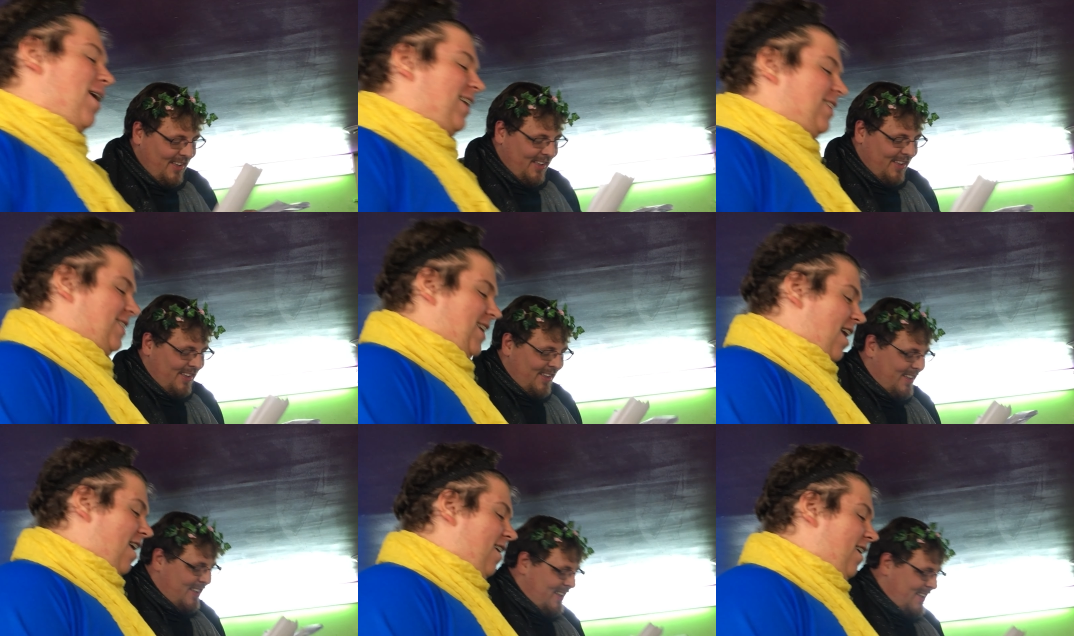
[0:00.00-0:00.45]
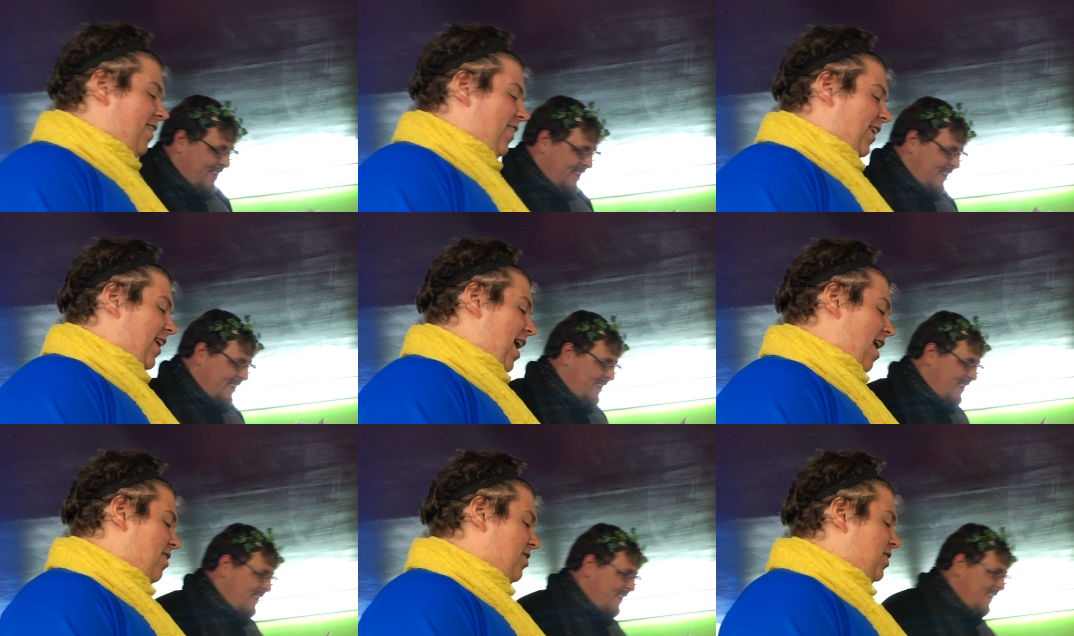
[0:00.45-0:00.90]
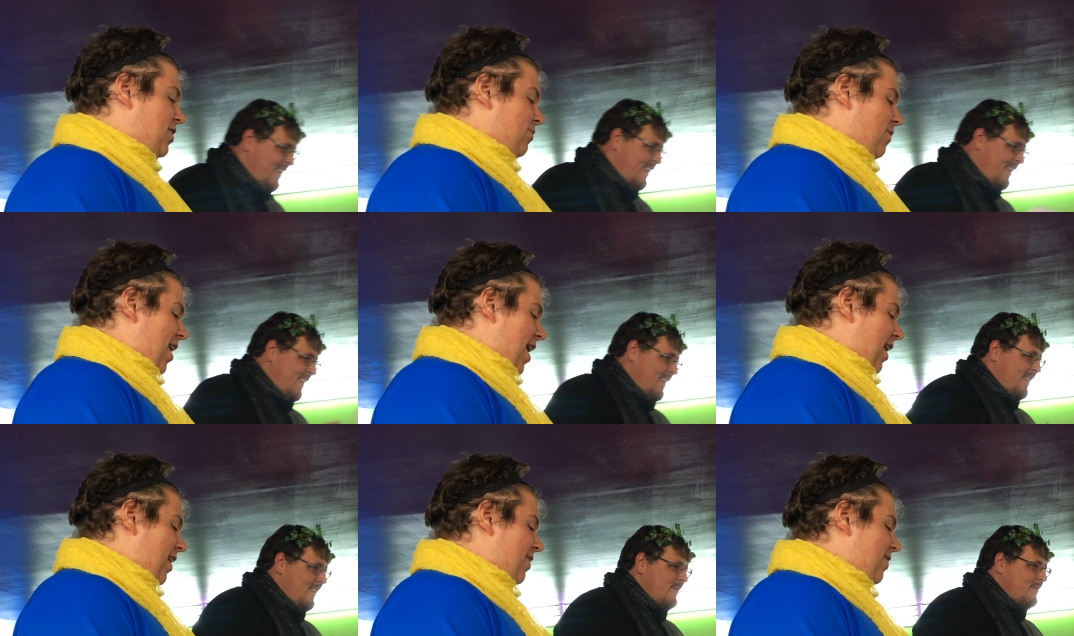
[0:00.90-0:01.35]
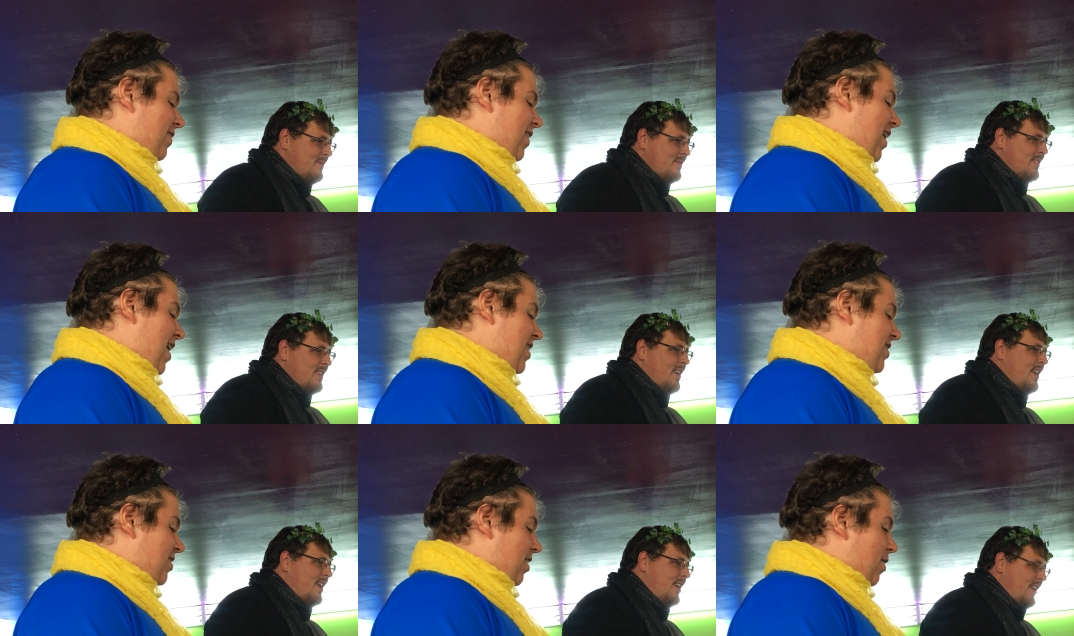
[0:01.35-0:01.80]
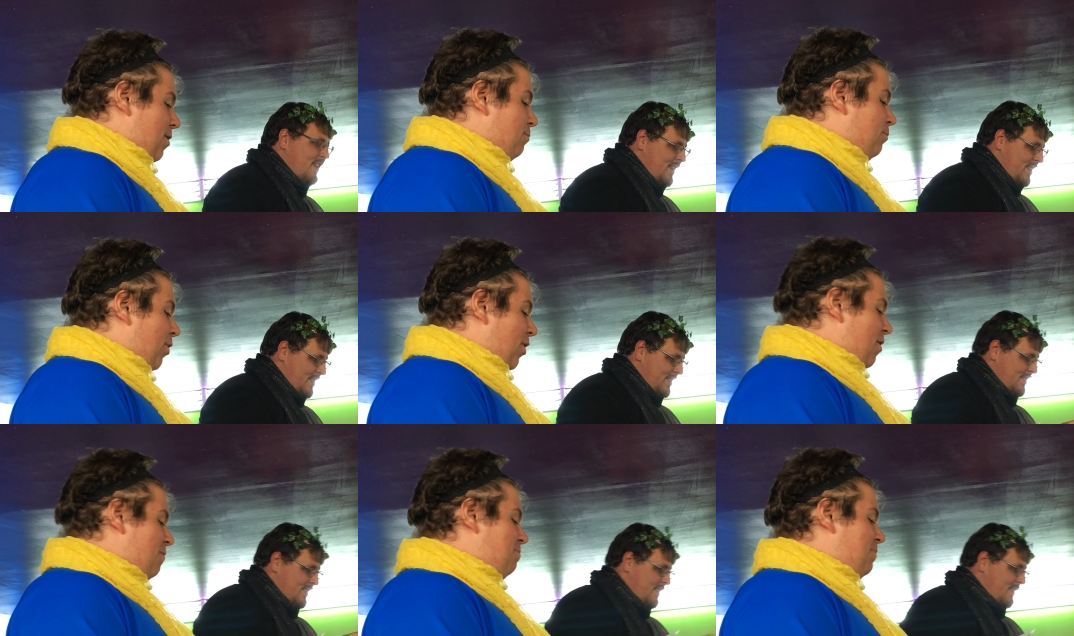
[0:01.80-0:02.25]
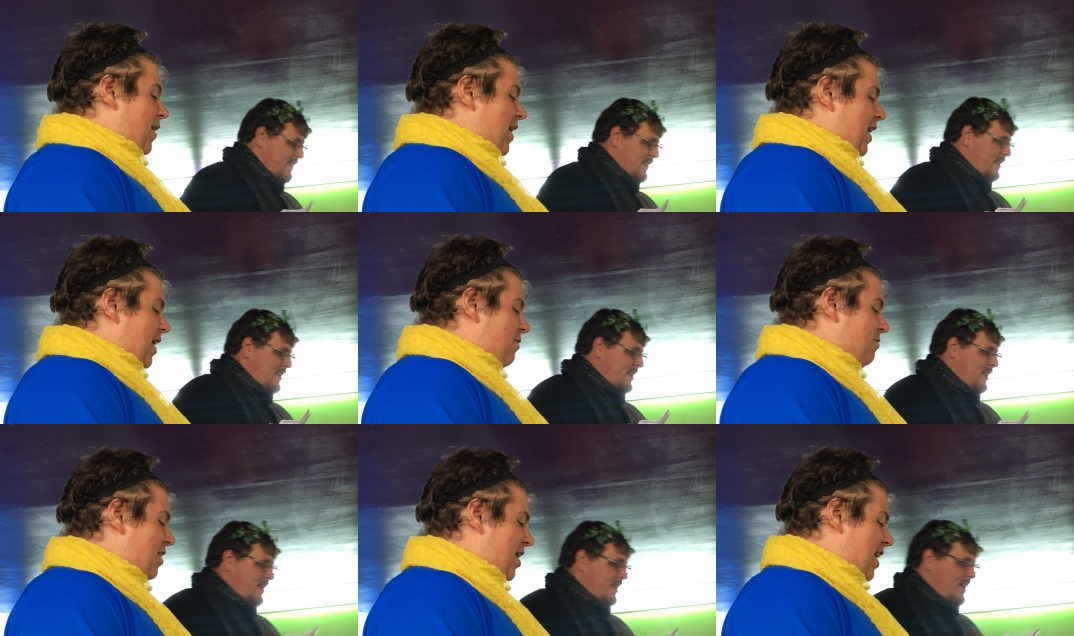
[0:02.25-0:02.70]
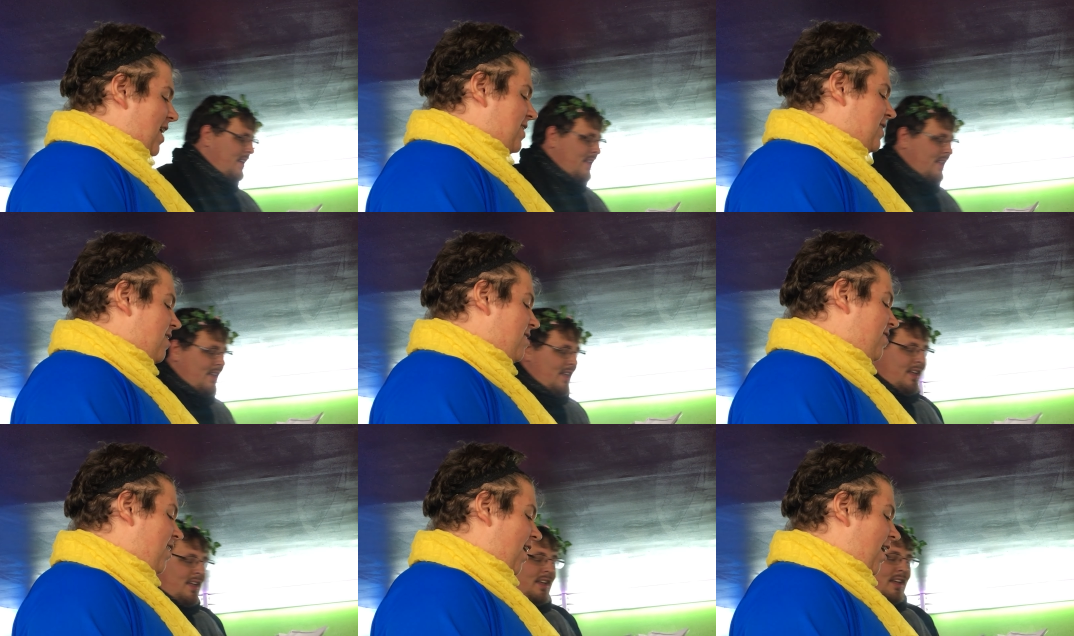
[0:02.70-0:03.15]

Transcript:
Speaker 1: back down on the couch to wait. Then I saw the bowl of beanie weenies and